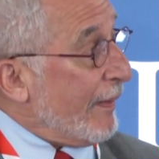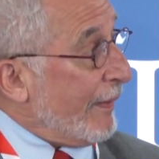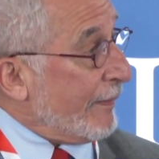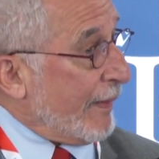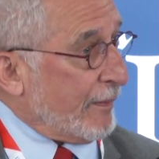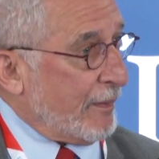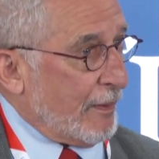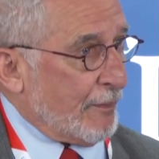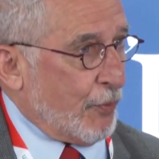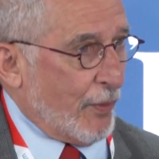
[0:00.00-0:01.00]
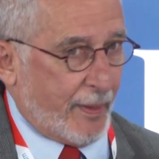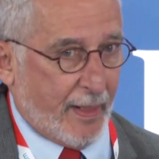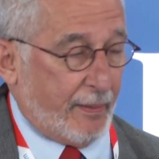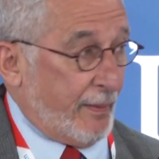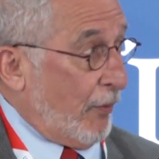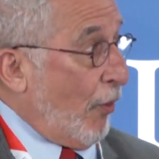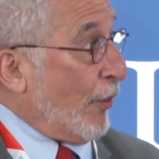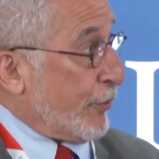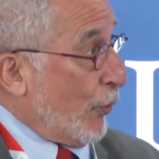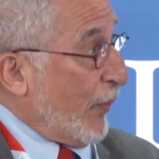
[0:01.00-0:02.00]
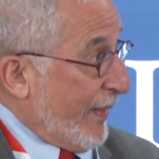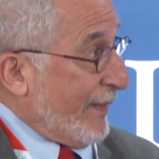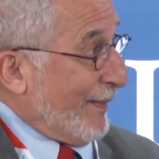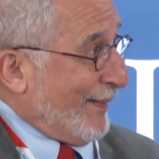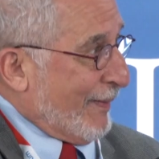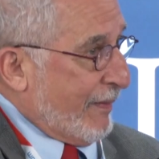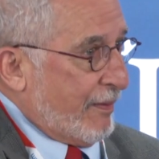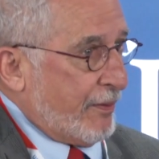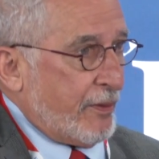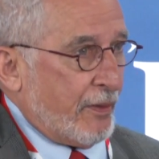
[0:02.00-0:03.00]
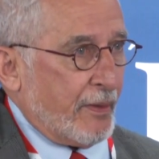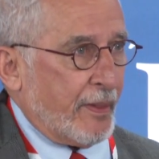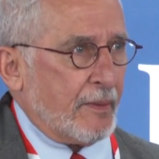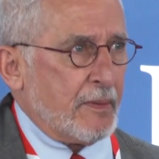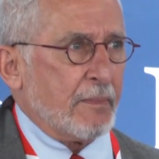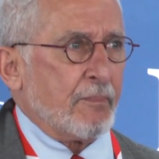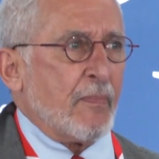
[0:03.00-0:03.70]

in 1948, also had their yearnings.